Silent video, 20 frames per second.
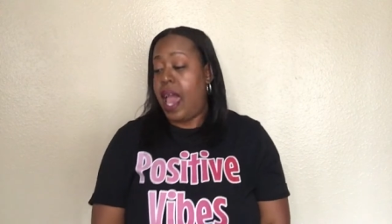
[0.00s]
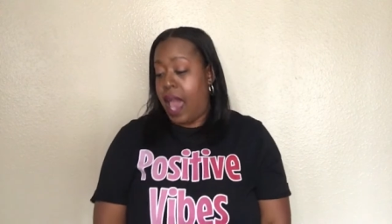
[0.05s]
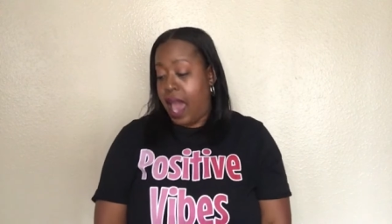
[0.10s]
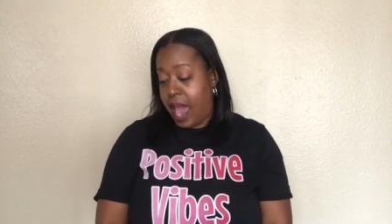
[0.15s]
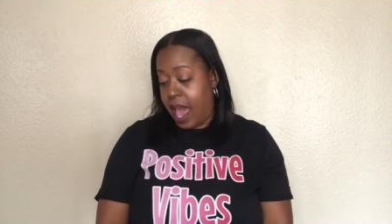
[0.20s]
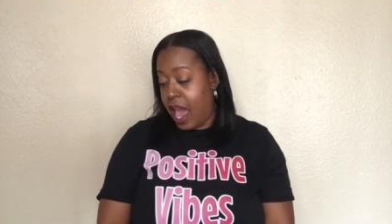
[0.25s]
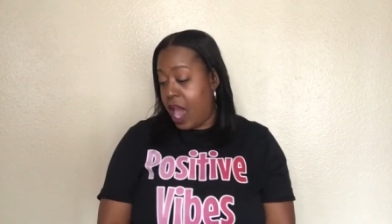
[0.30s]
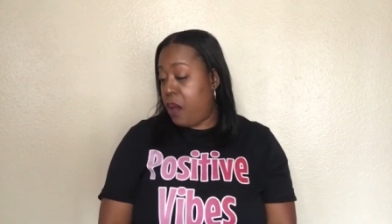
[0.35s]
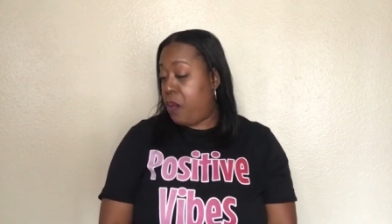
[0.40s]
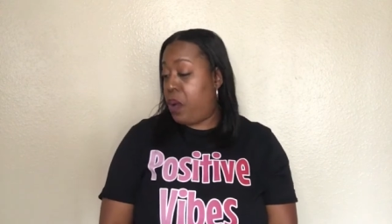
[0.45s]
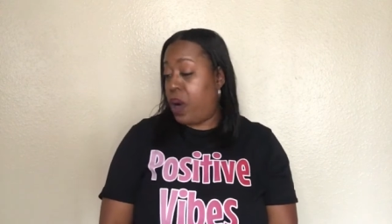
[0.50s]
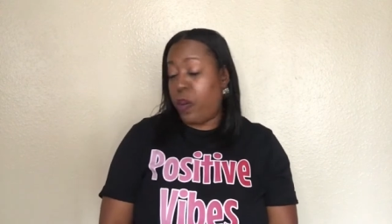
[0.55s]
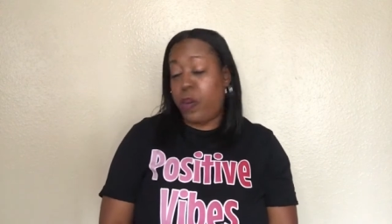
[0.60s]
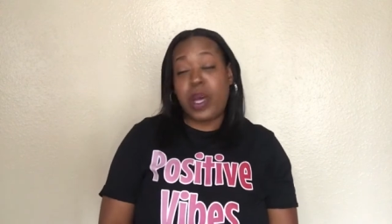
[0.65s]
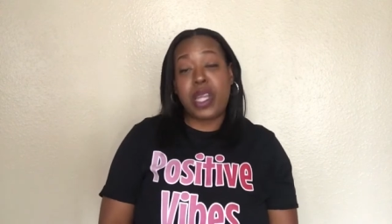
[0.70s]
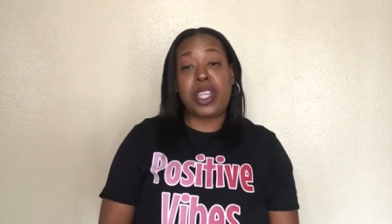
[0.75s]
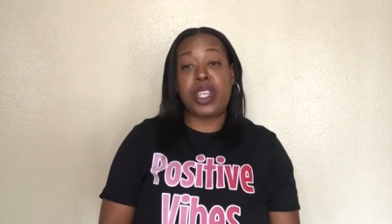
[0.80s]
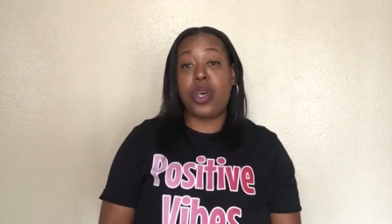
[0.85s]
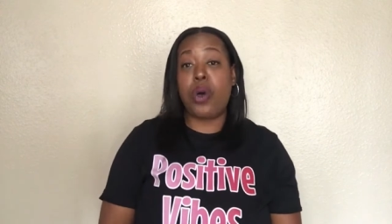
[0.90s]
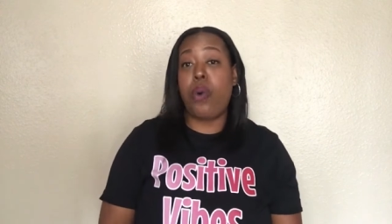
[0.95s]
Hey, what
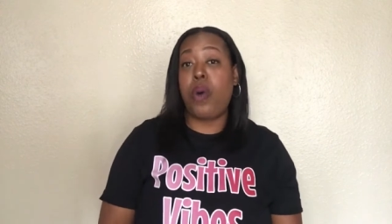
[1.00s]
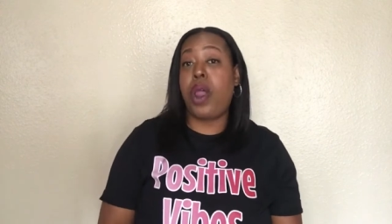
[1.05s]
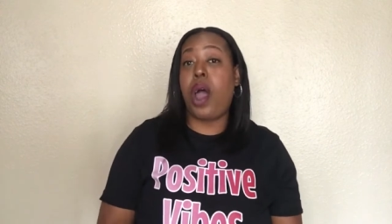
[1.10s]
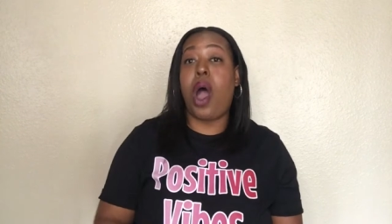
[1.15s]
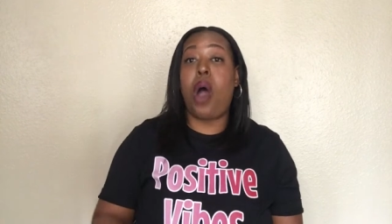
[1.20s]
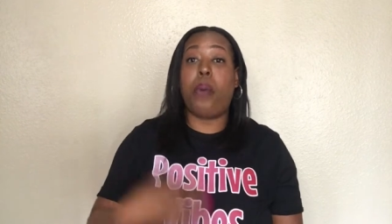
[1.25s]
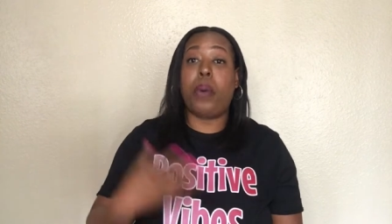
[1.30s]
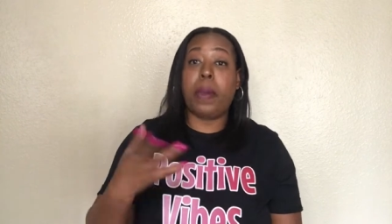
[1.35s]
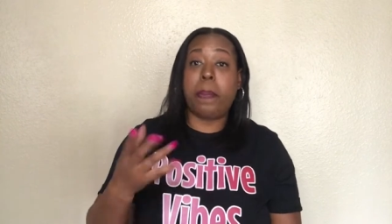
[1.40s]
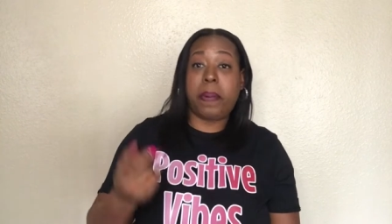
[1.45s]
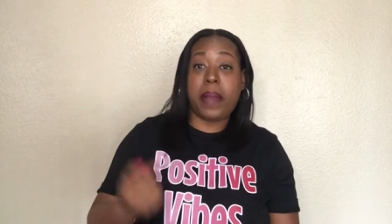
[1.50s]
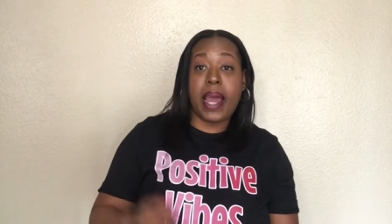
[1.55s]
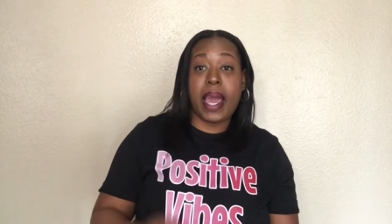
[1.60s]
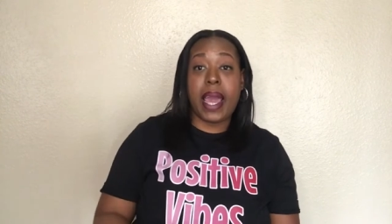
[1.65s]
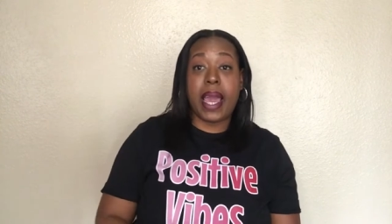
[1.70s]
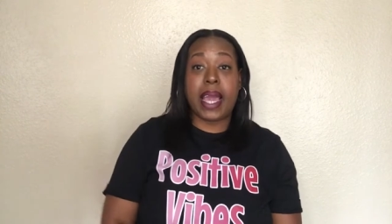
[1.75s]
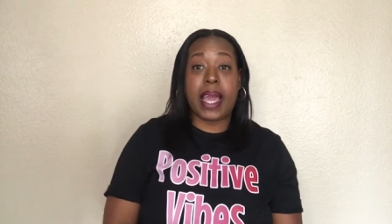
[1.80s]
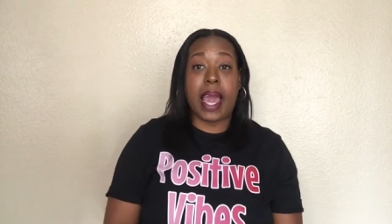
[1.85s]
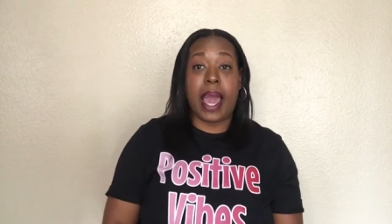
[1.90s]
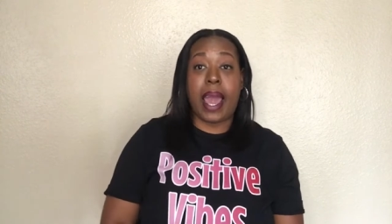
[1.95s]
we doing? Are we
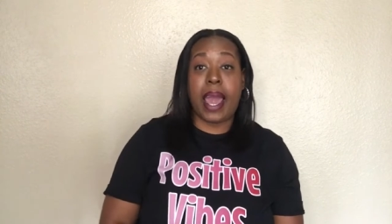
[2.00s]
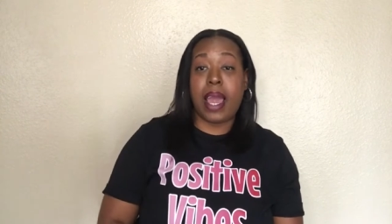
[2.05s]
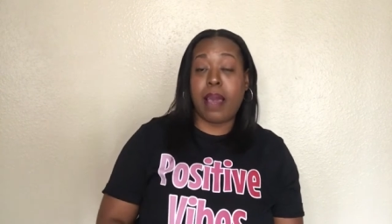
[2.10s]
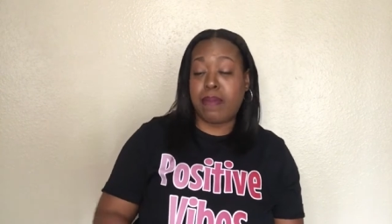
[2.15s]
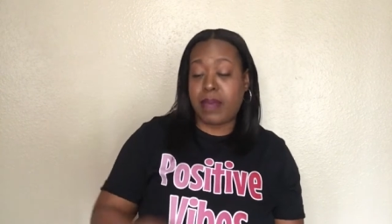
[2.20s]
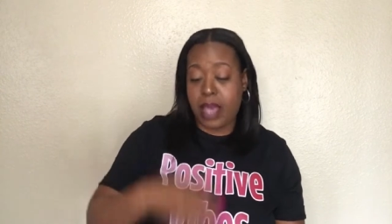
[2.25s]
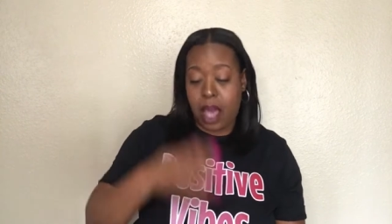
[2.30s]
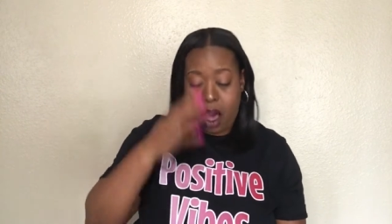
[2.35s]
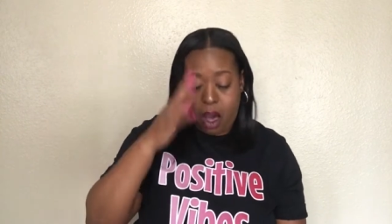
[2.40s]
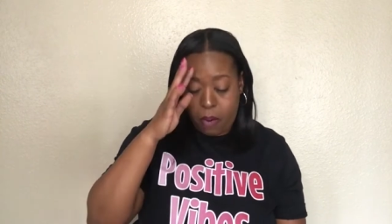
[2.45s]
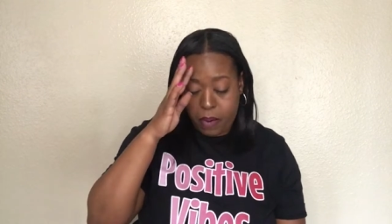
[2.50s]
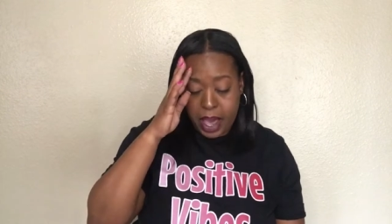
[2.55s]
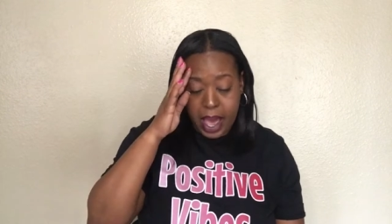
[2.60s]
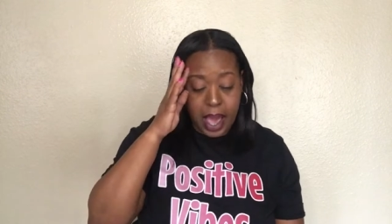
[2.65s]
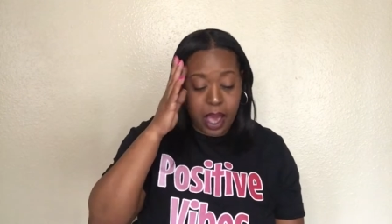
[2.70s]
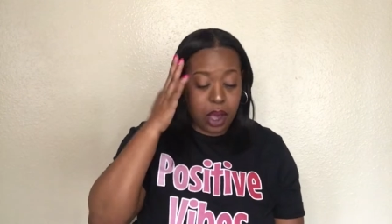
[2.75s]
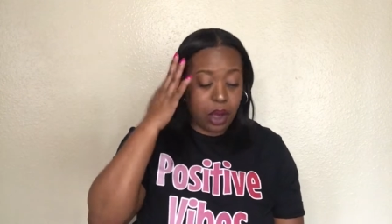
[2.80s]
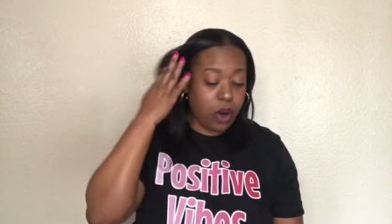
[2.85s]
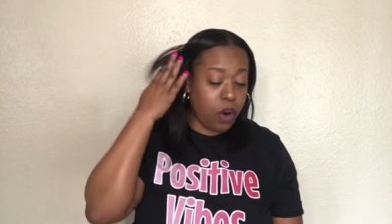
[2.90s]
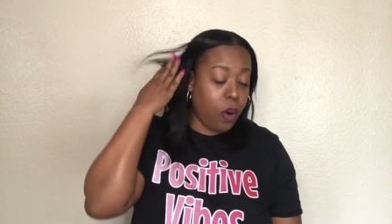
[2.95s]
playing games? Oh,
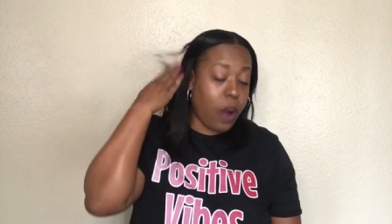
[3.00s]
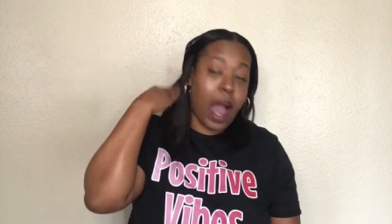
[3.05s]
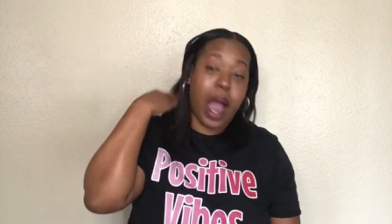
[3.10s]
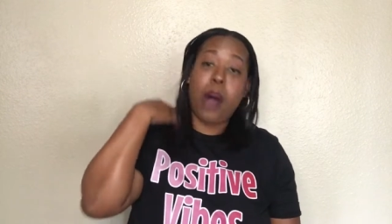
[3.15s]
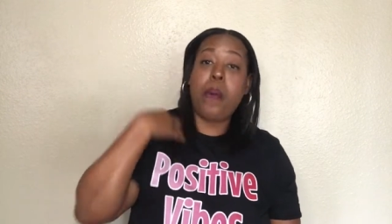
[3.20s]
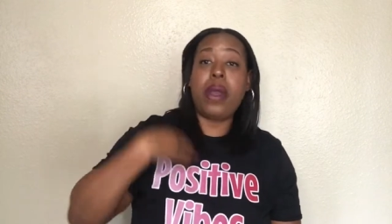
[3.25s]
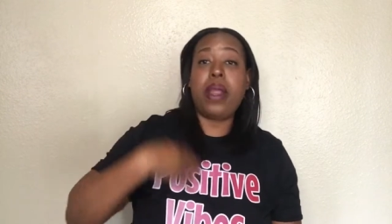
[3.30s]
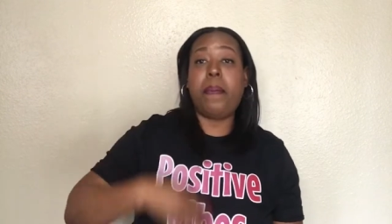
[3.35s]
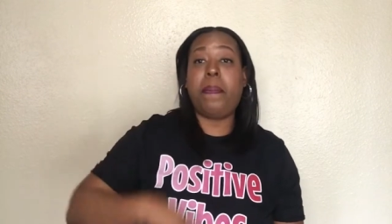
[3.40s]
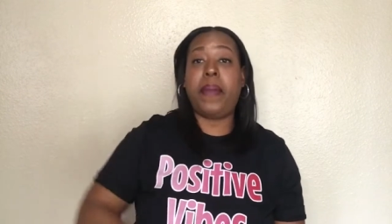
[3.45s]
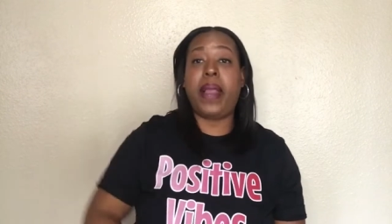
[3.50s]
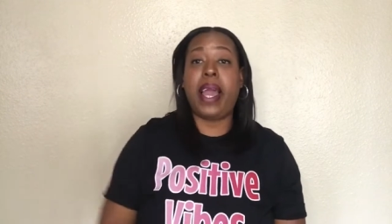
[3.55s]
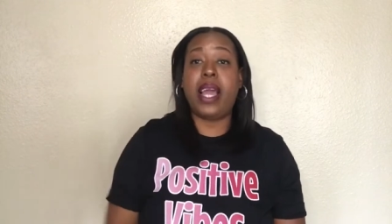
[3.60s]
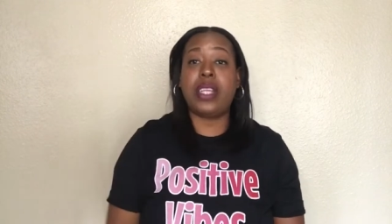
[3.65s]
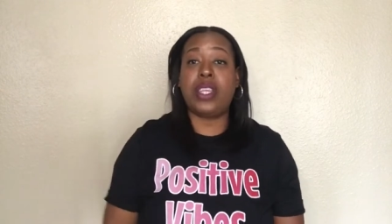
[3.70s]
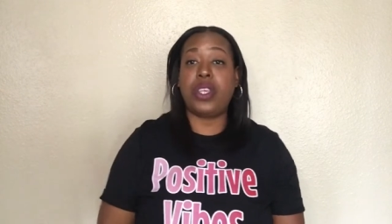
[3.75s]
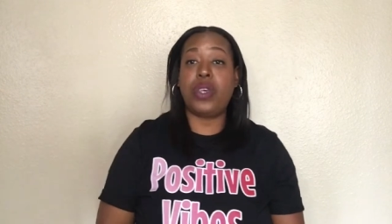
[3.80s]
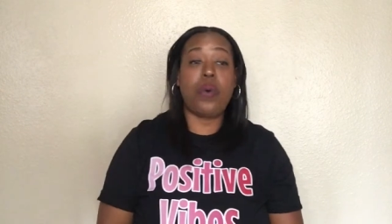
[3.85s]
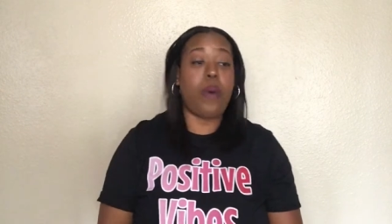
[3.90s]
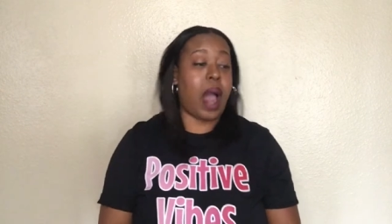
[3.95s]
okay, cool. I want to
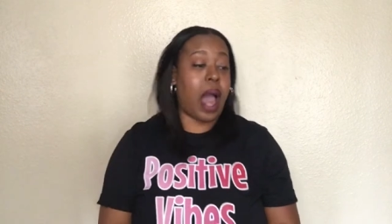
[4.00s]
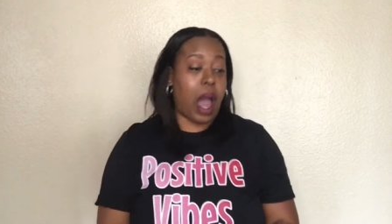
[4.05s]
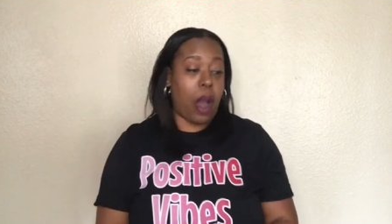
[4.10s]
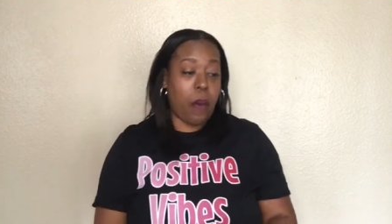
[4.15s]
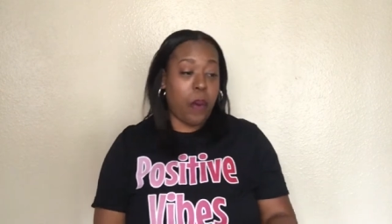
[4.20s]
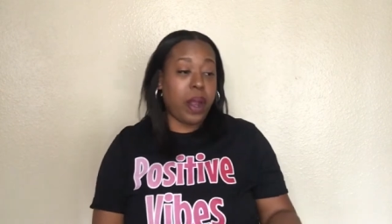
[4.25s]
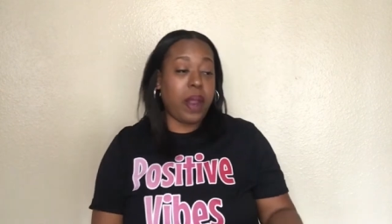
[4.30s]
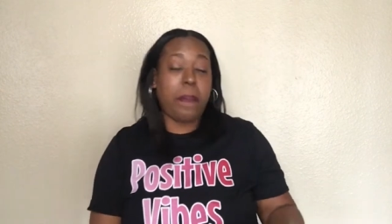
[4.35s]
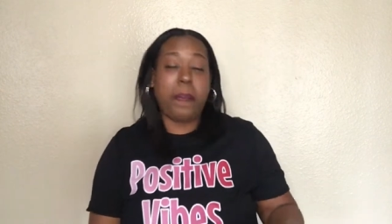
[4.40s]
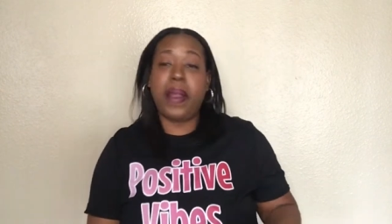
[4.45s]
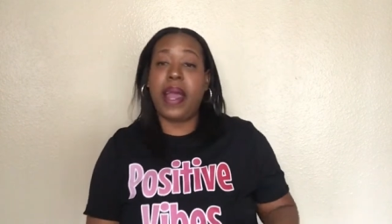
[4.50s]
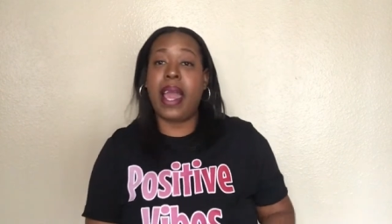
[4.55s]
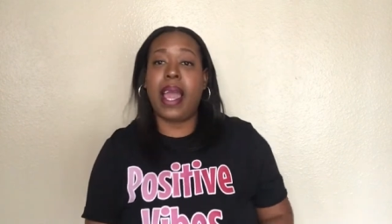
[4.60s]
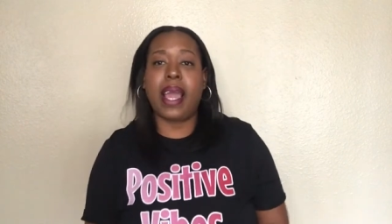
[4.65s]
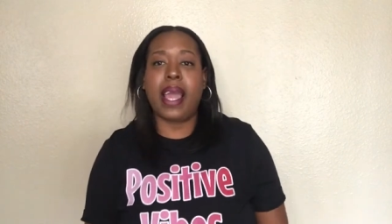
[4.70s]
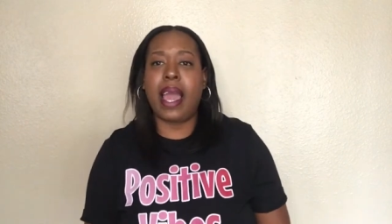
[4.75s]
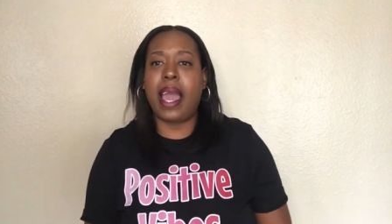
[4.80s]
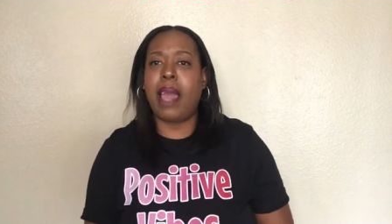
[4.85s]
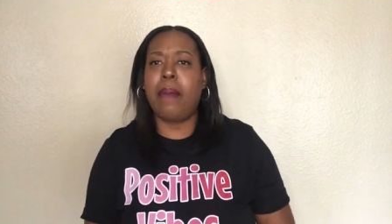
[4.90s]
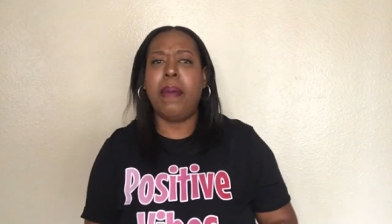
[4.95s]
play too. I want to play
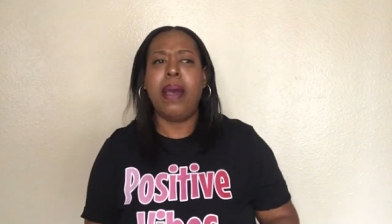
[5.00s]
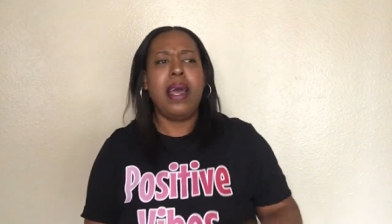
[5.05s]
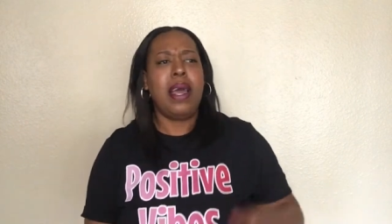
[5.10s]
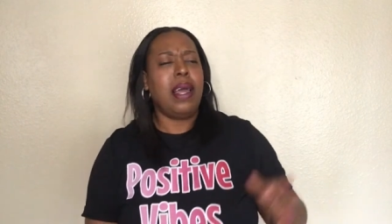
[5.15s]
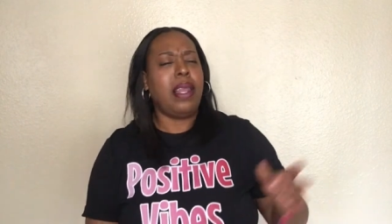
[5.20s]
a game.